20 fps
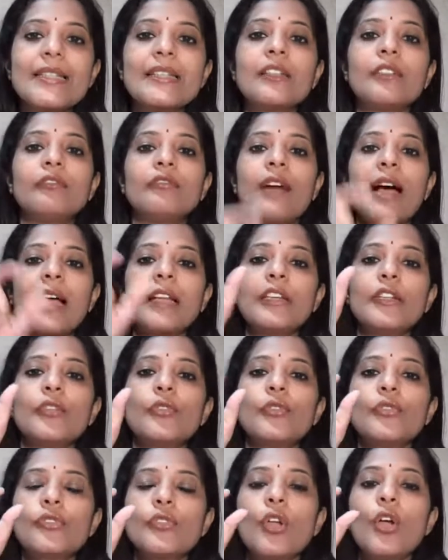we see the
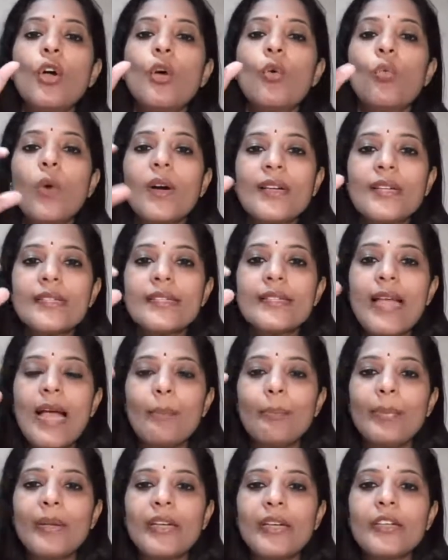values, what is
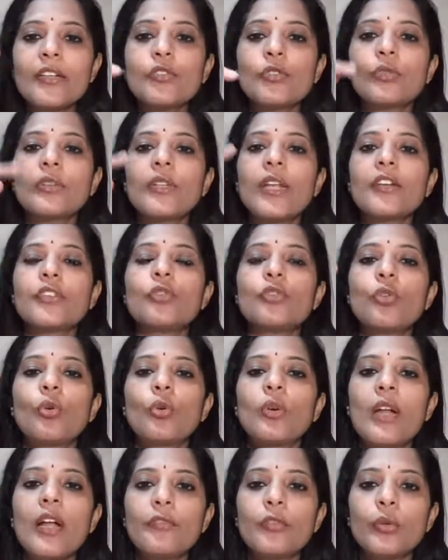happening, so that you
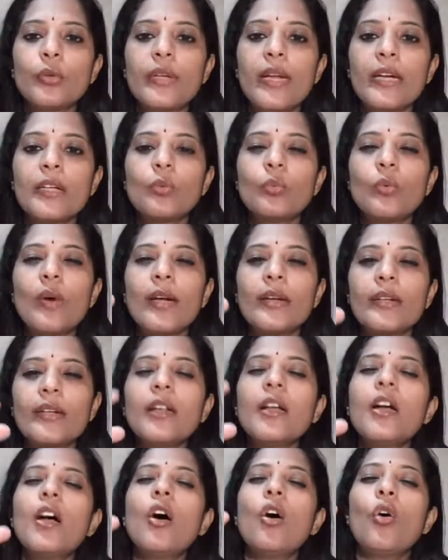don't have to get
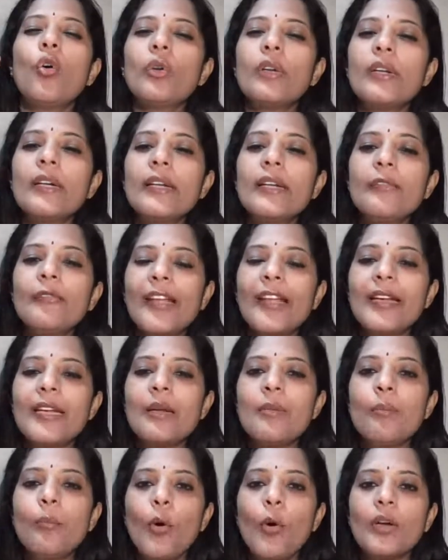worried. Only
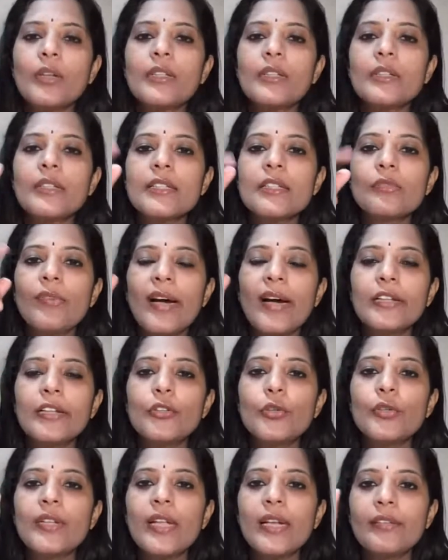very important is
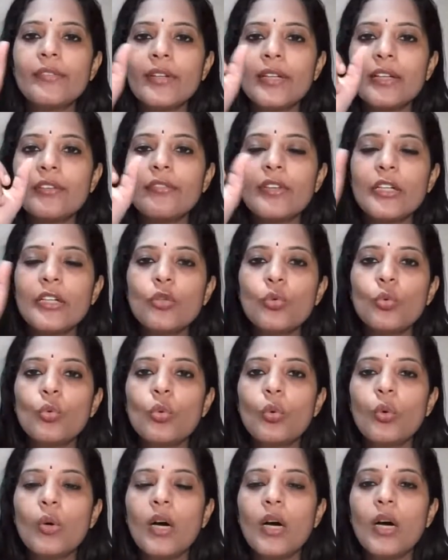while you're delivering, we
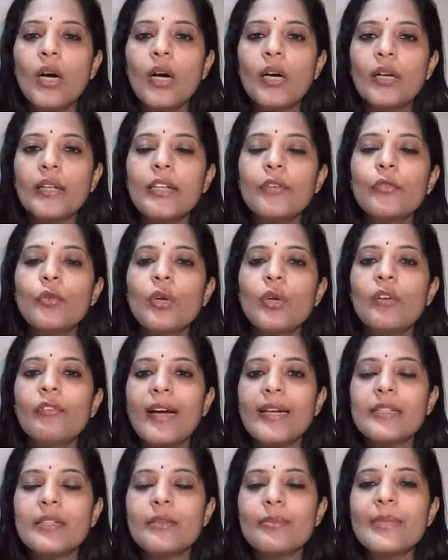do give you
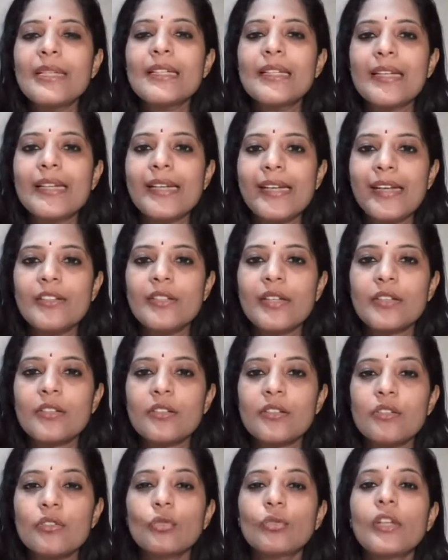a vitamin K
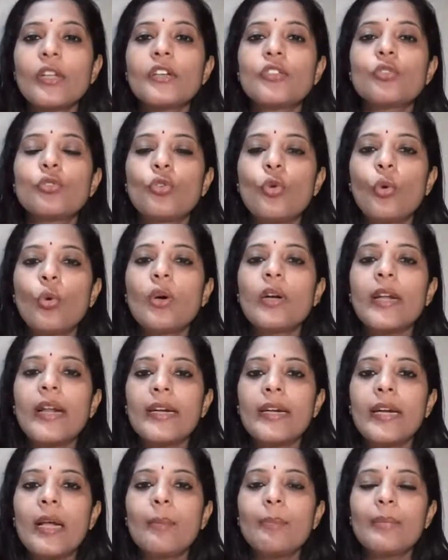injection so that you don't
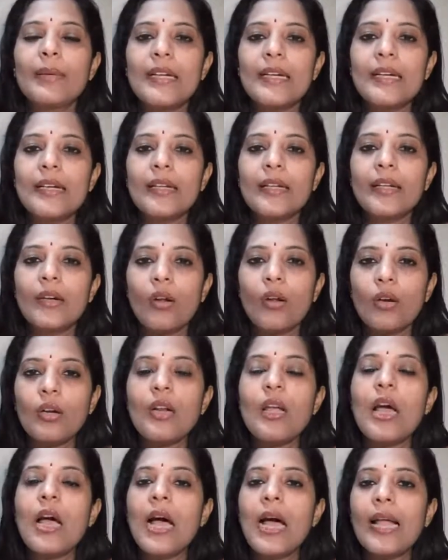end up bleeding and
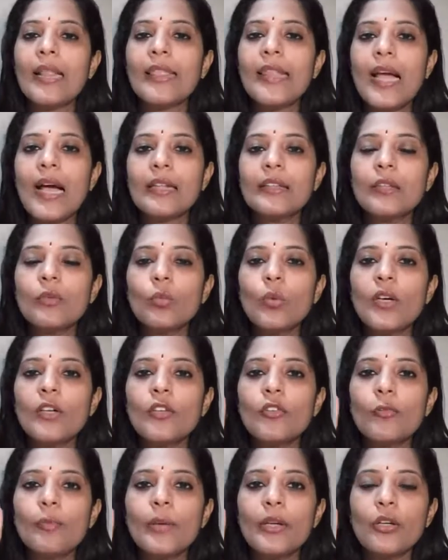all. And the other
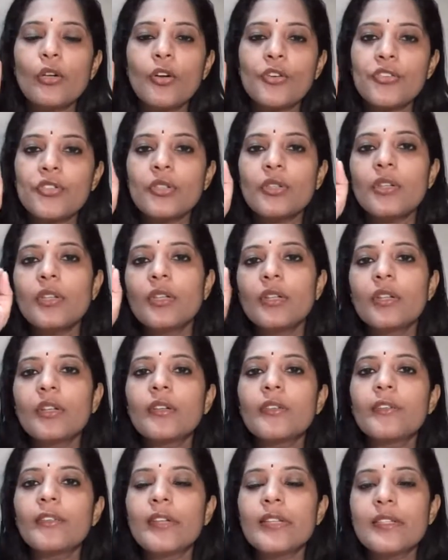word of precaution
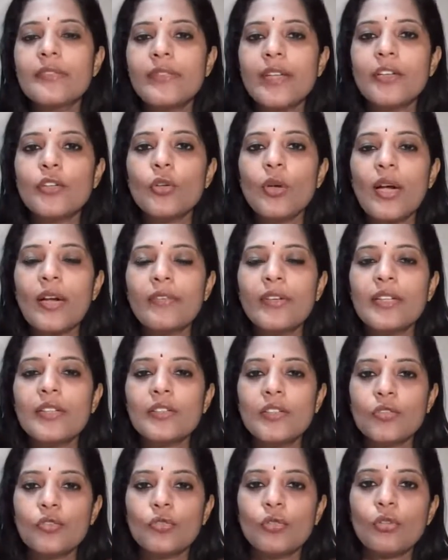here is when you're
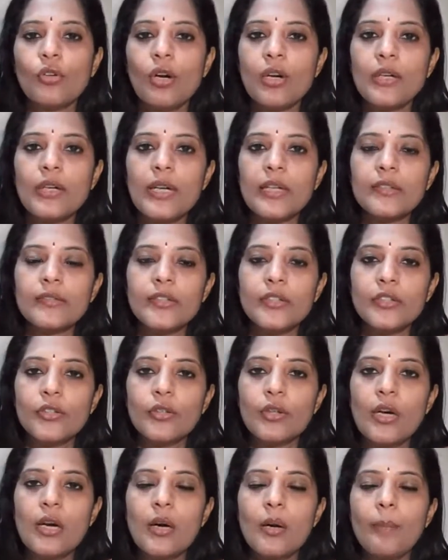having a sexual contact
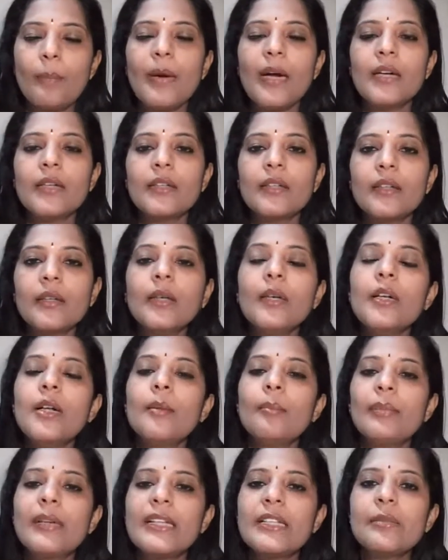with your partner,
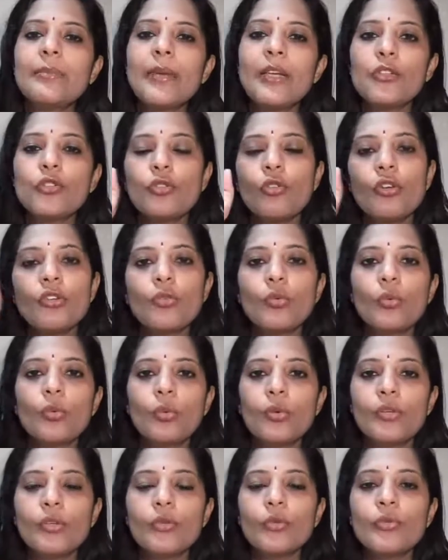please make sure
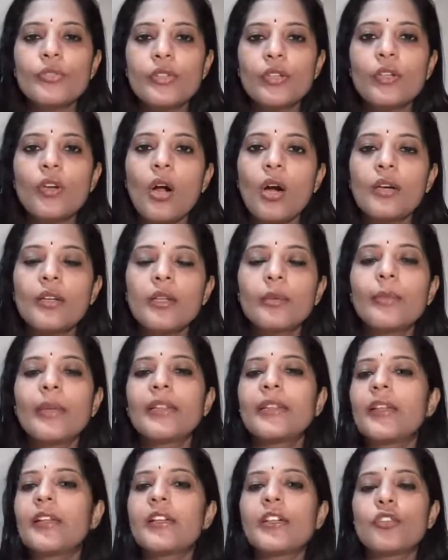you use a
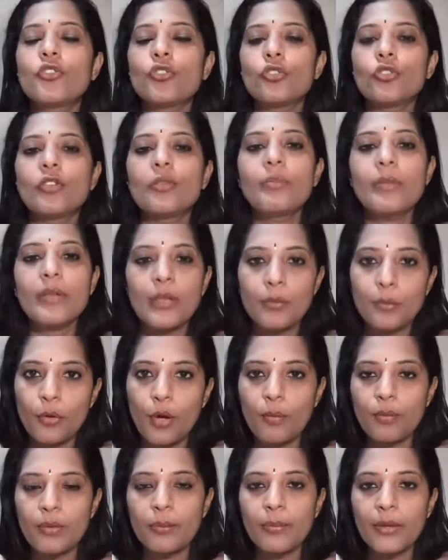condom, and then it shouldn't be a
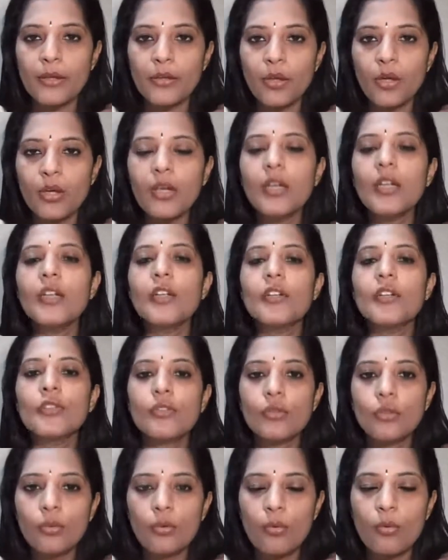problem at all.
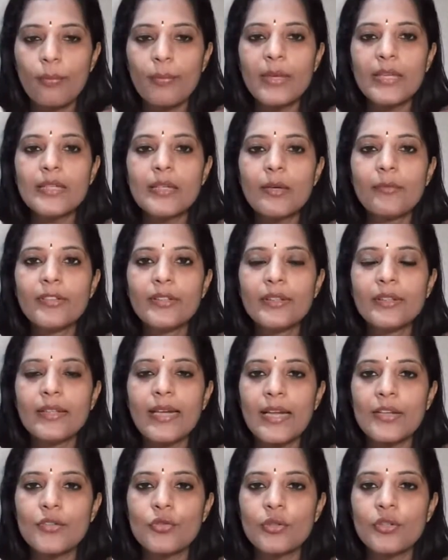So meet up with the